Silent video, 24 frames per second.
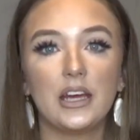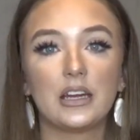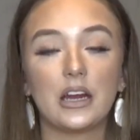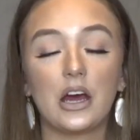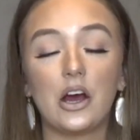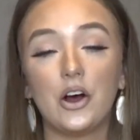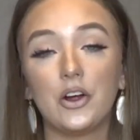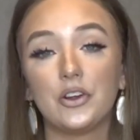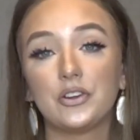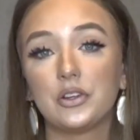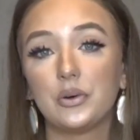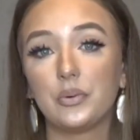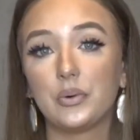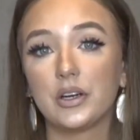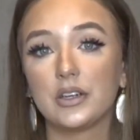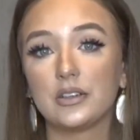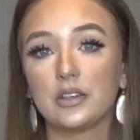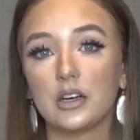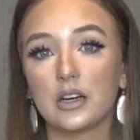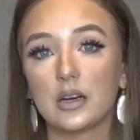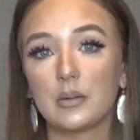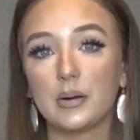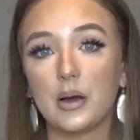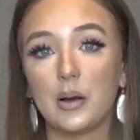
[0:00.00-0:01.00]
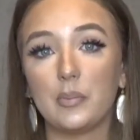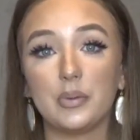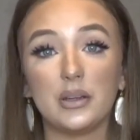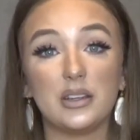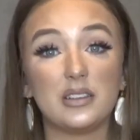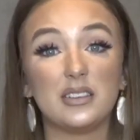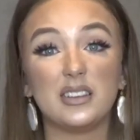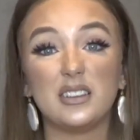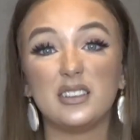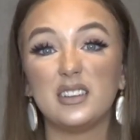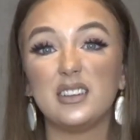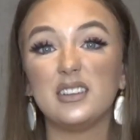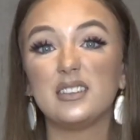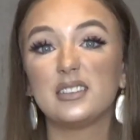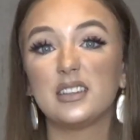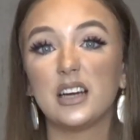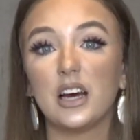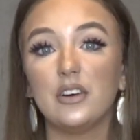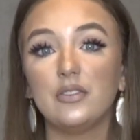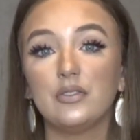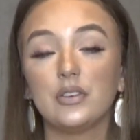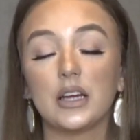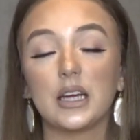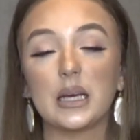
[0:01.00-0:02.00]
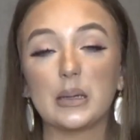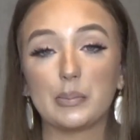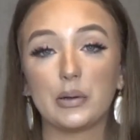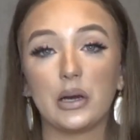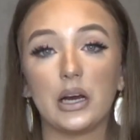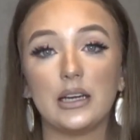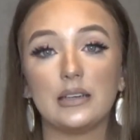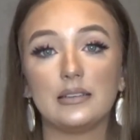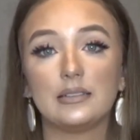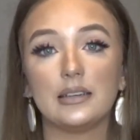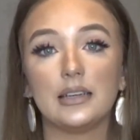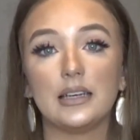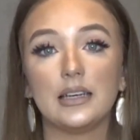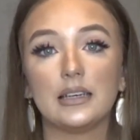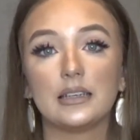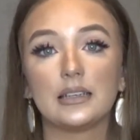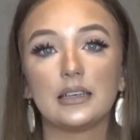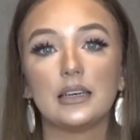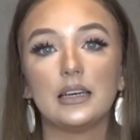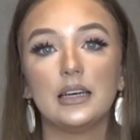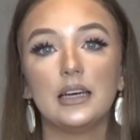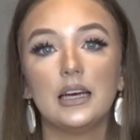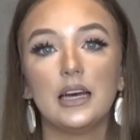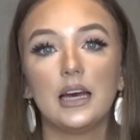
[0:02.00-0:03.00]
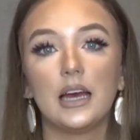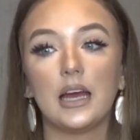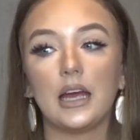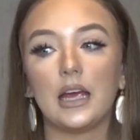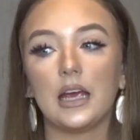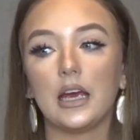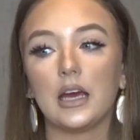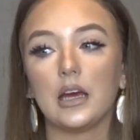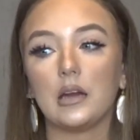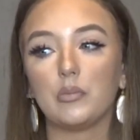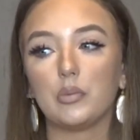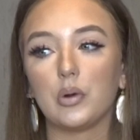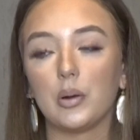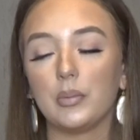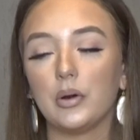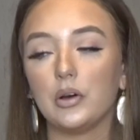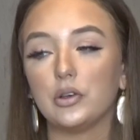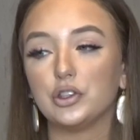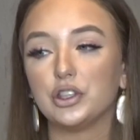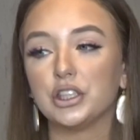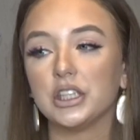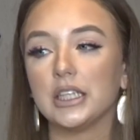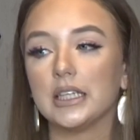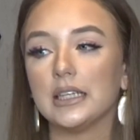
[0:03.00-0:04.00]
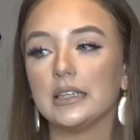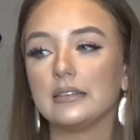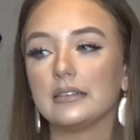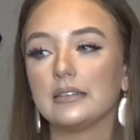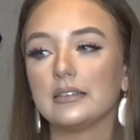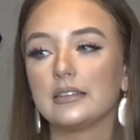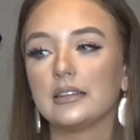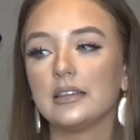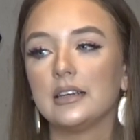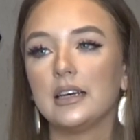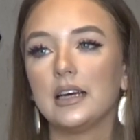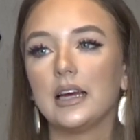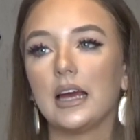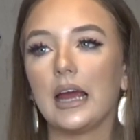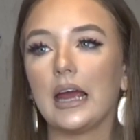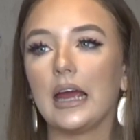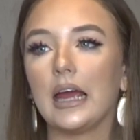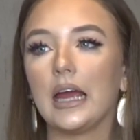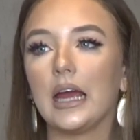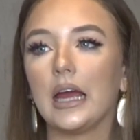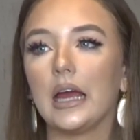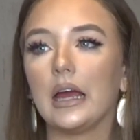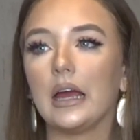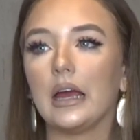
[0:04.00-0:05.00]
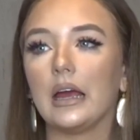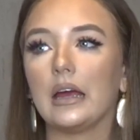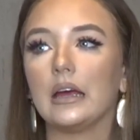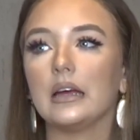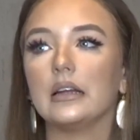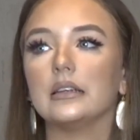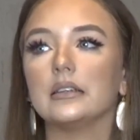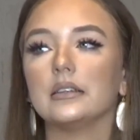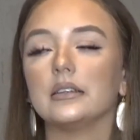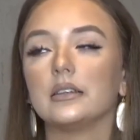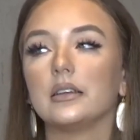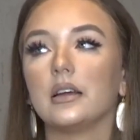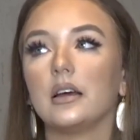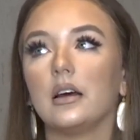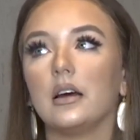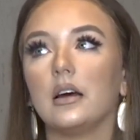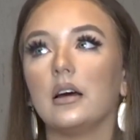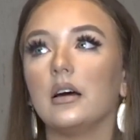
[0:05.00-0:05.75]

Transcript: And I also want to talk about businessy stuff like pricing and promotions and